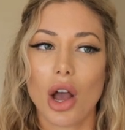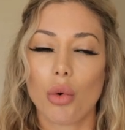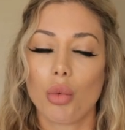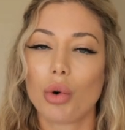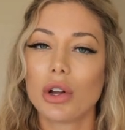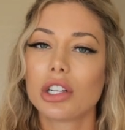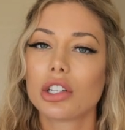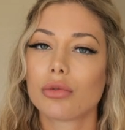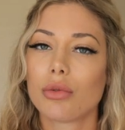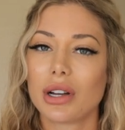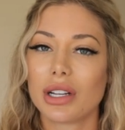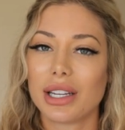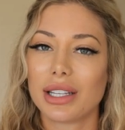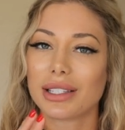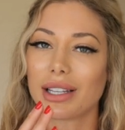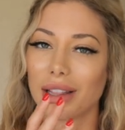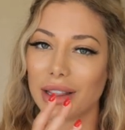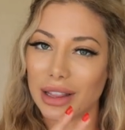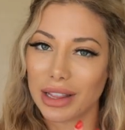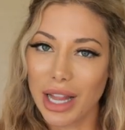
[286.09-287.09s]
which one is
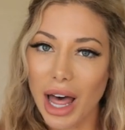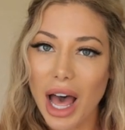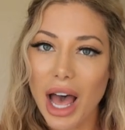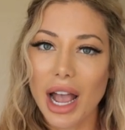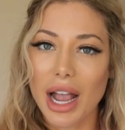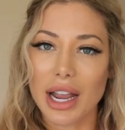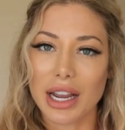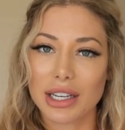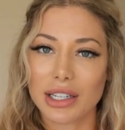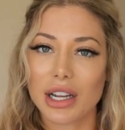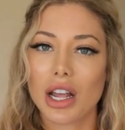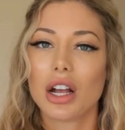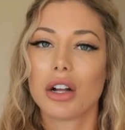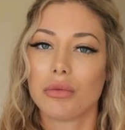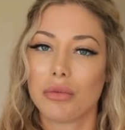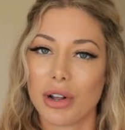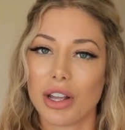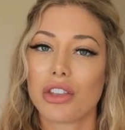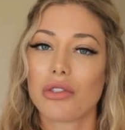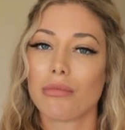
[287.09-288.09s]
aligned
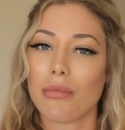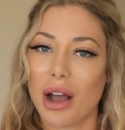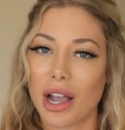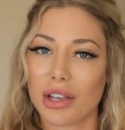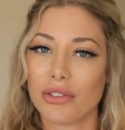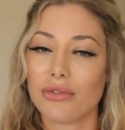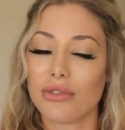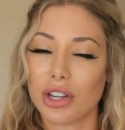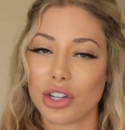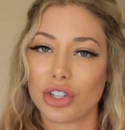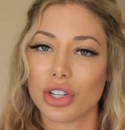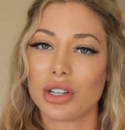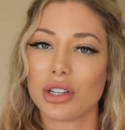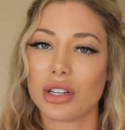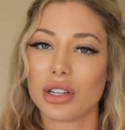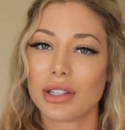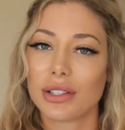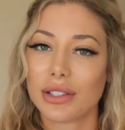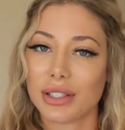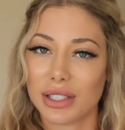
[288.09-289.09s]
with my
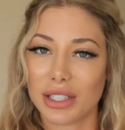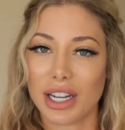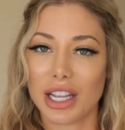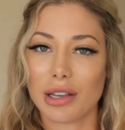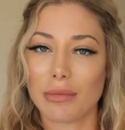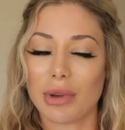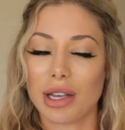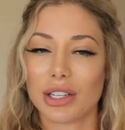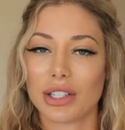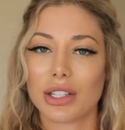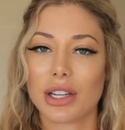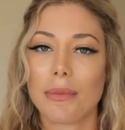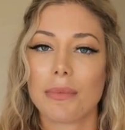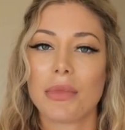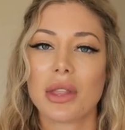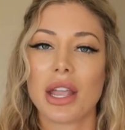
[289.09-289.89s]
vision statement?